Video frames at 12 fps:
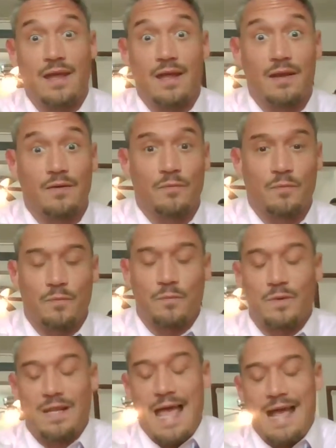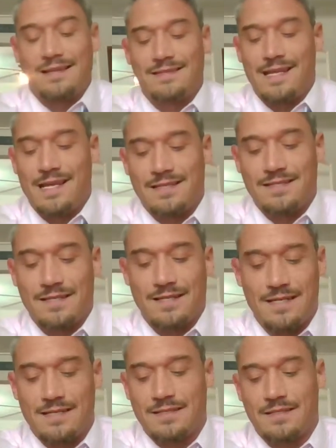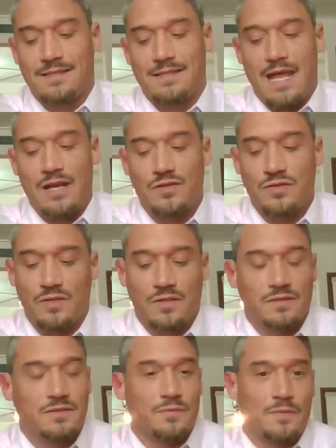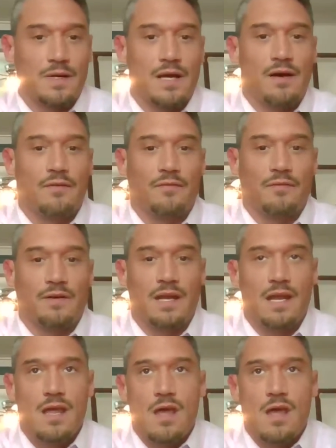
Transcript: and relaxation is essential to recovery.